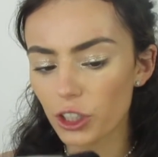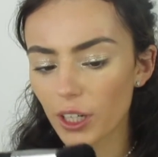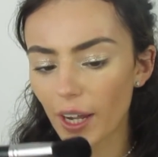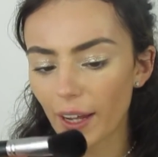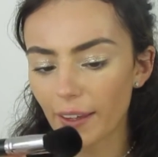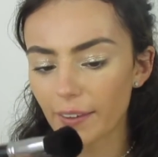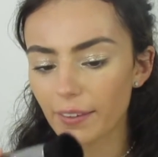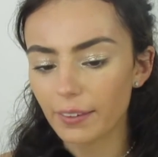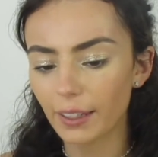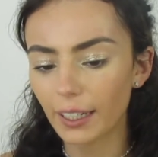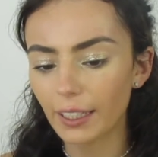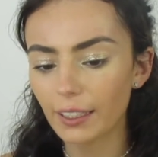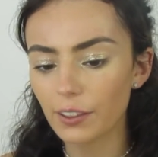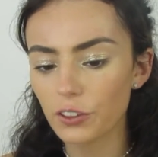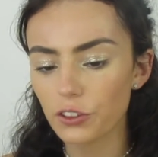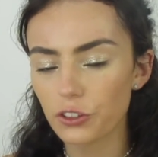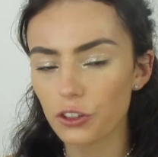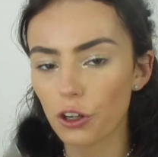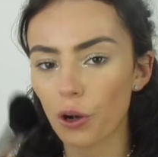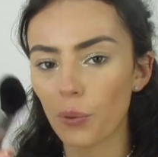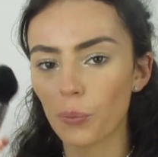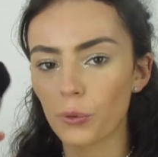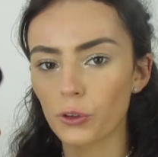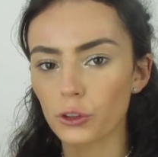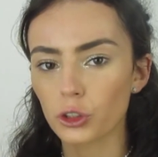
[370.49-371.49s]
I think it's
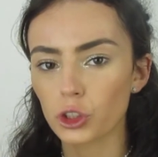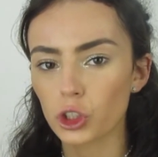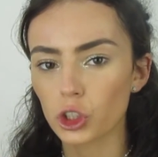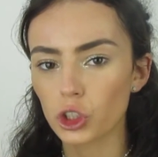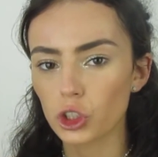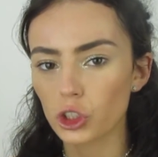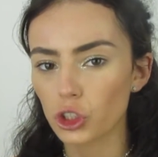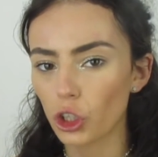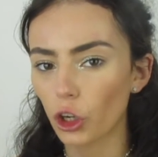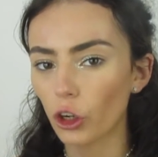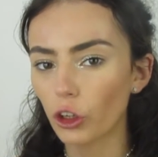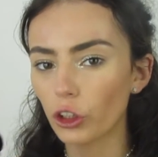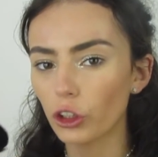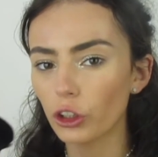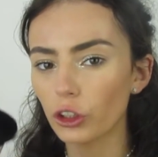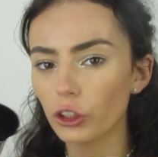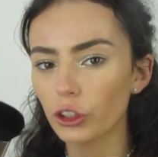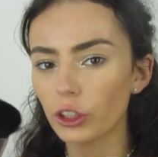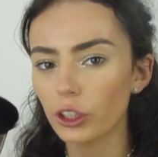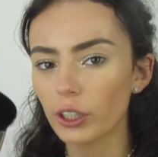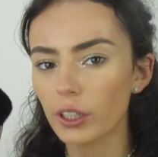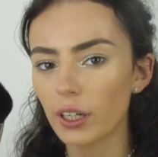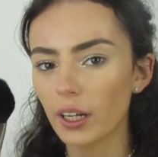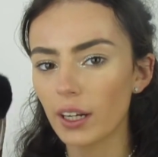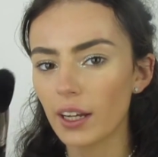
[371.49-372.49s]
almost
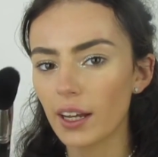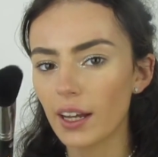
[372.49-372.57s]
too